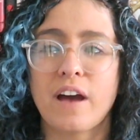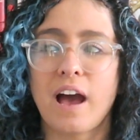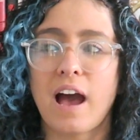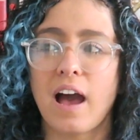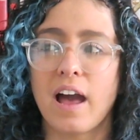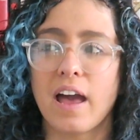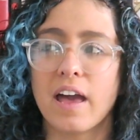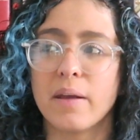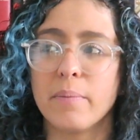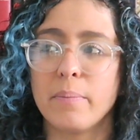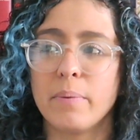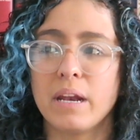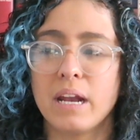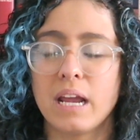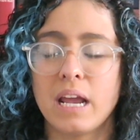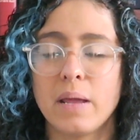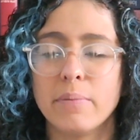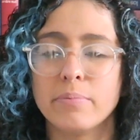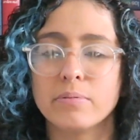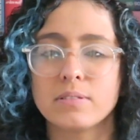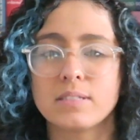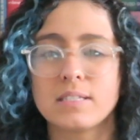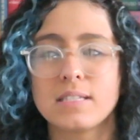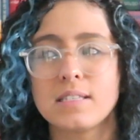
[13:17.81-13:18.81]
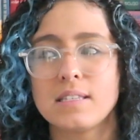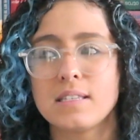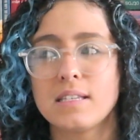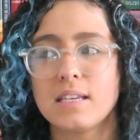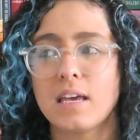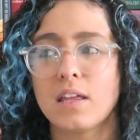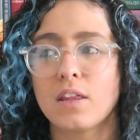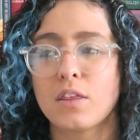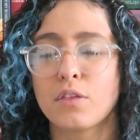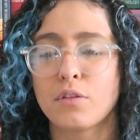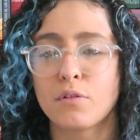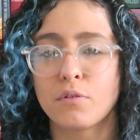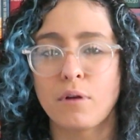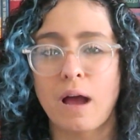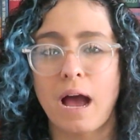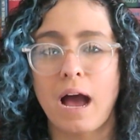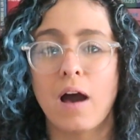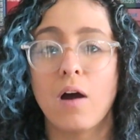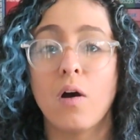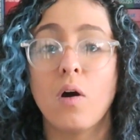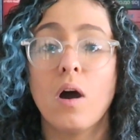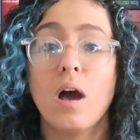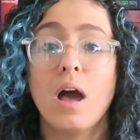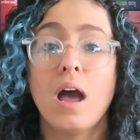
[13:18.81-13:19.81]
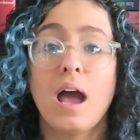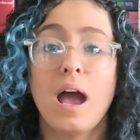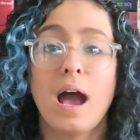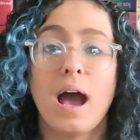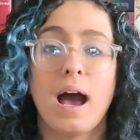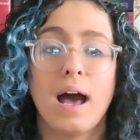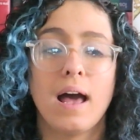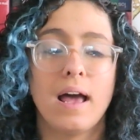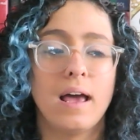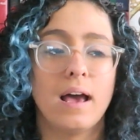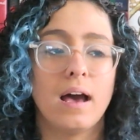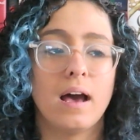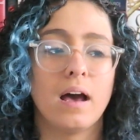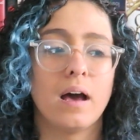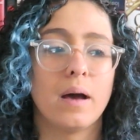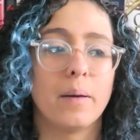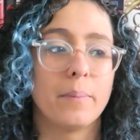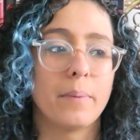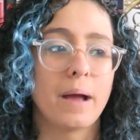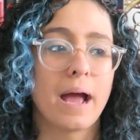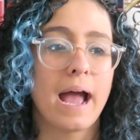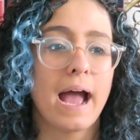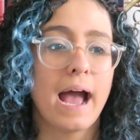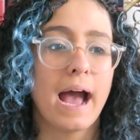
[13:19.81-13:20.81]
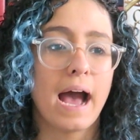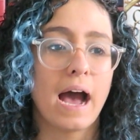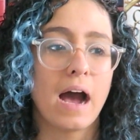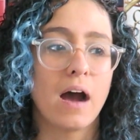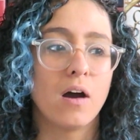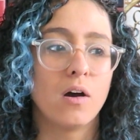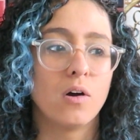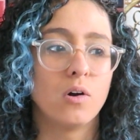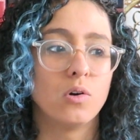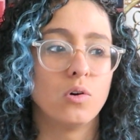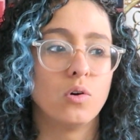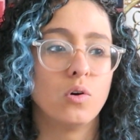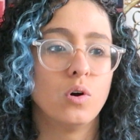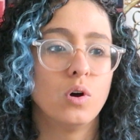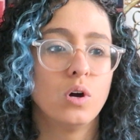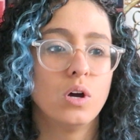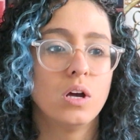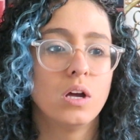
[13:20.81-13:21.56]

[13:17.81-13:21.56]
I had been able to see it throughout, how